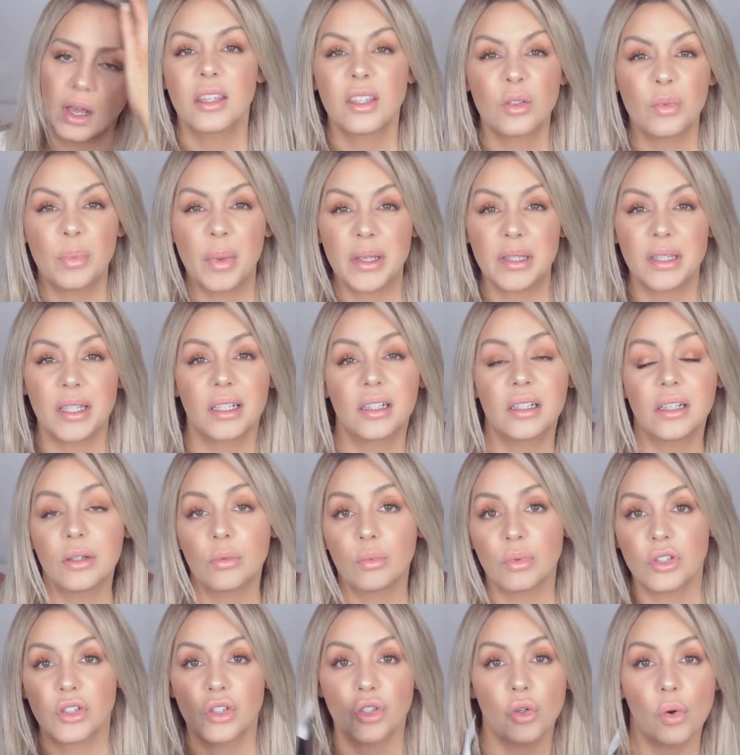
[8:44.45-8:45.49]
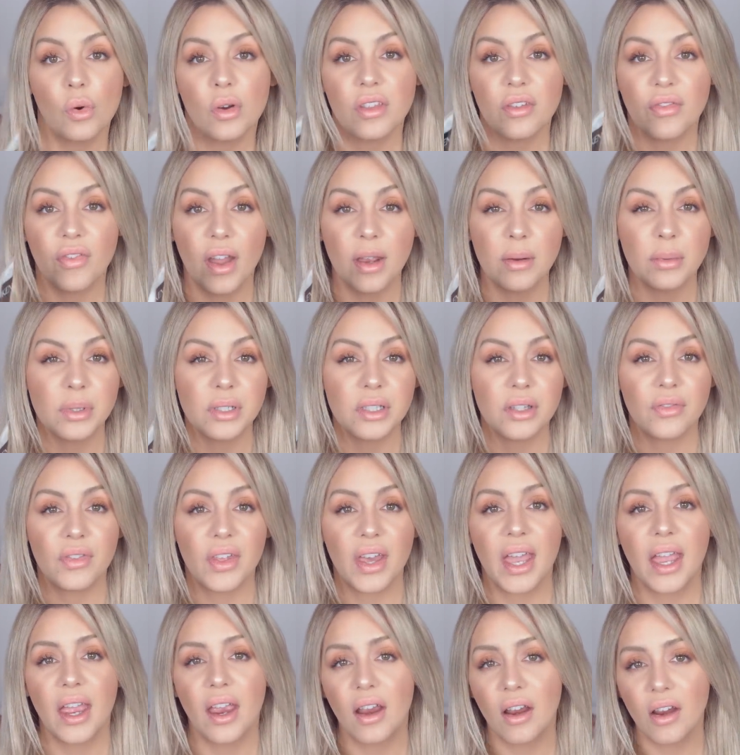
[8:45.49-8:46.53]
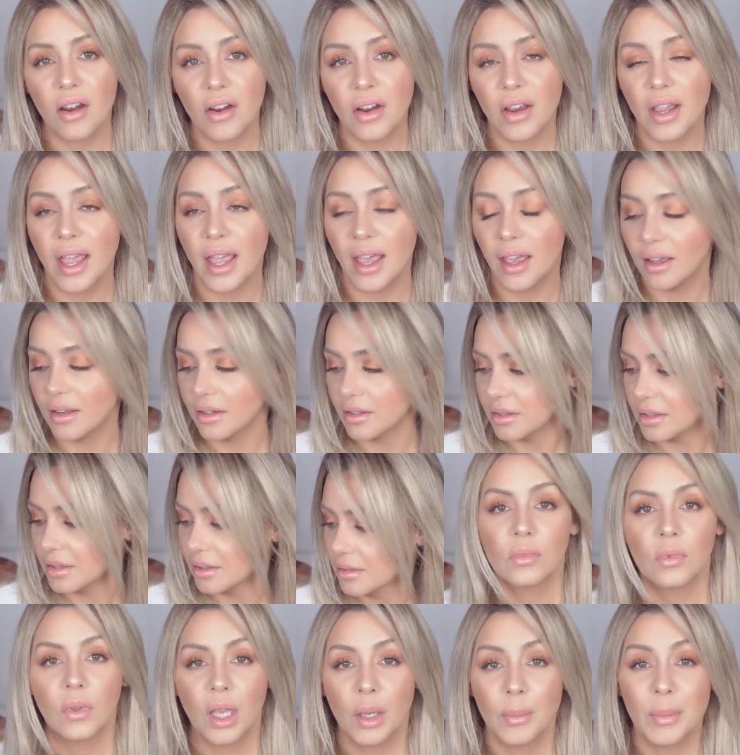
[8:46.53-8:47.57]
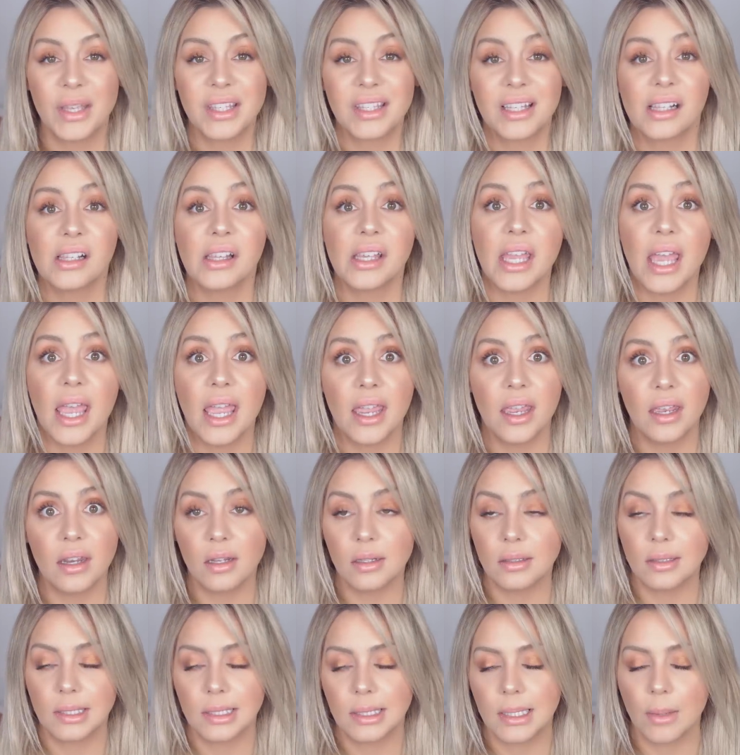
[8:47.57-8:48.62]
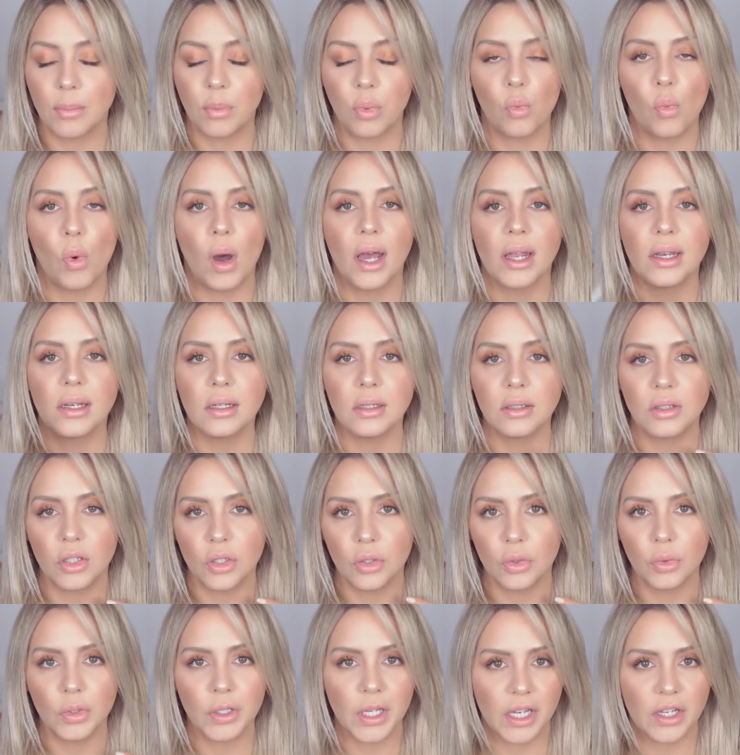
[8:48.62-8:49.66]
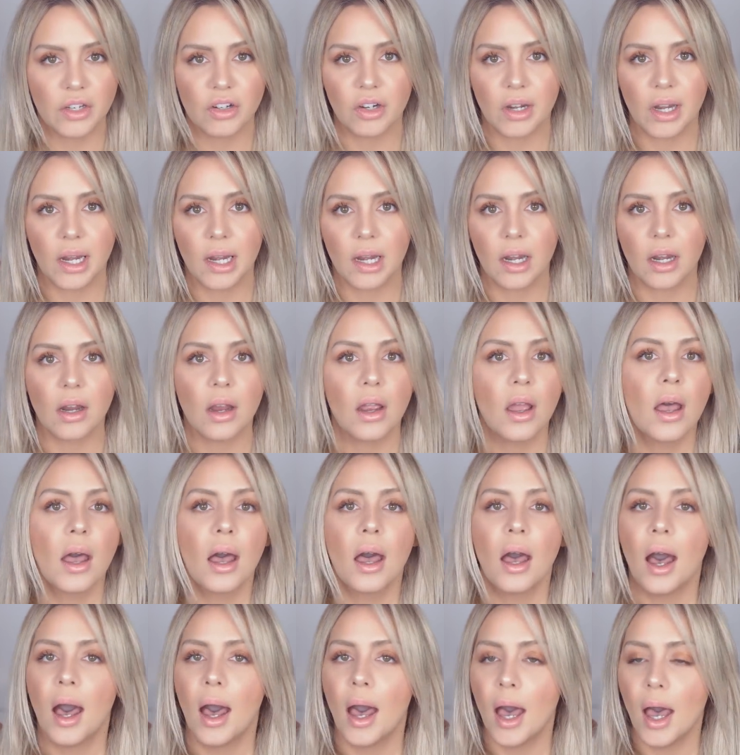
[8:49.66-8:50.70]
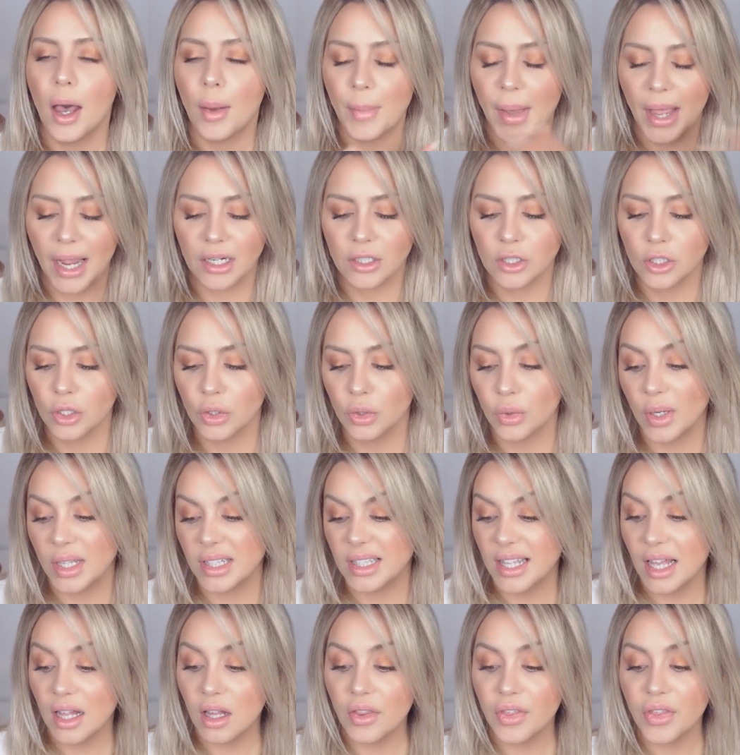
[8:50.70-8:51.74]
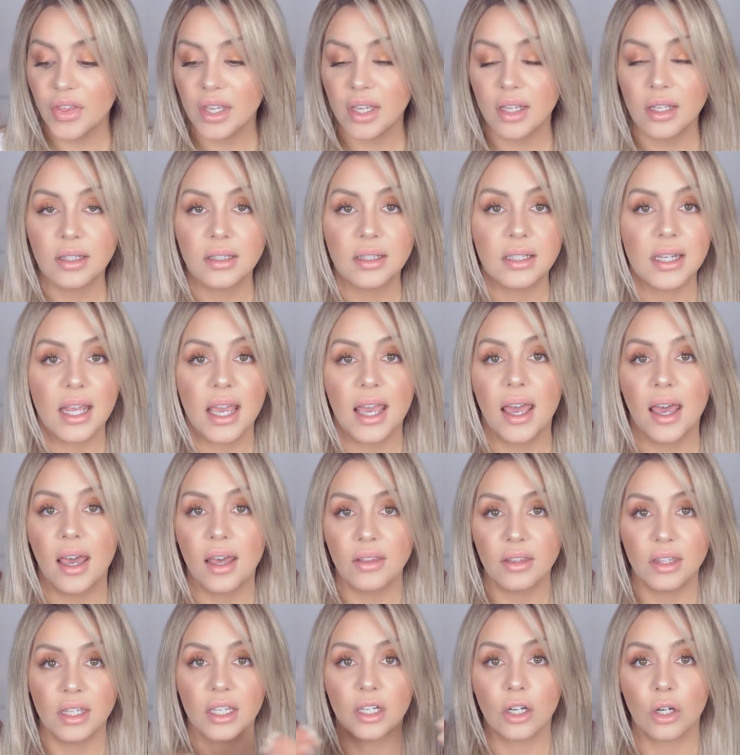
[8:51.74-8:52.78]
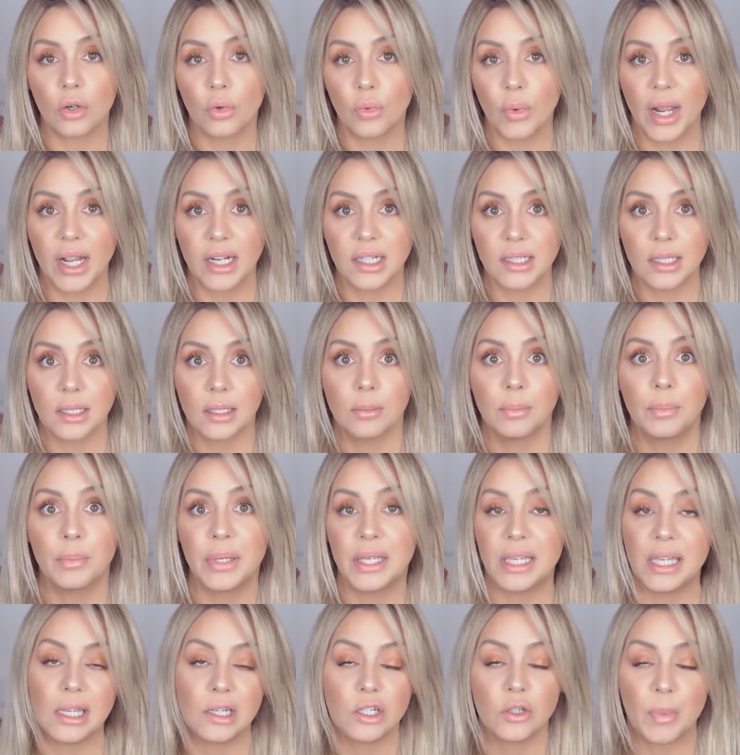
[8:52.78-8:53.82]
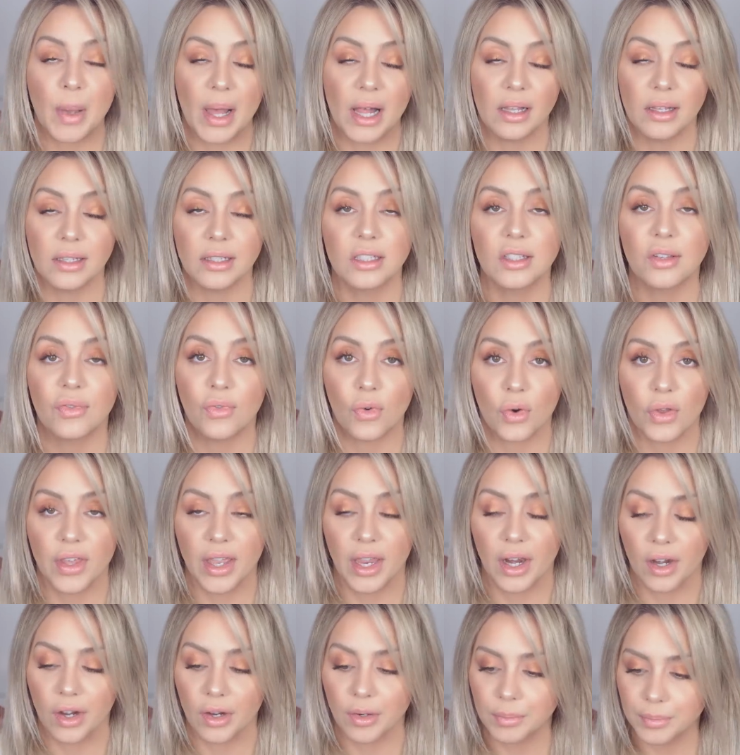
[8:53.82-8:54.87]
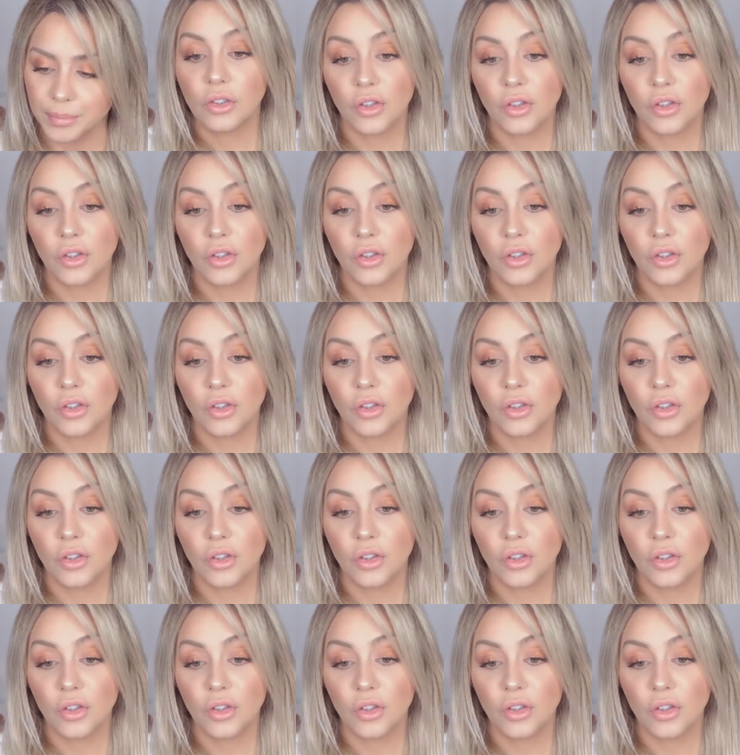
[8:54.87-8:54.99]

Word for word: This will basically restore the fibers of the hair and basically aid step 1 to get your hair back to its healthiest and the correct pH balance for the hair.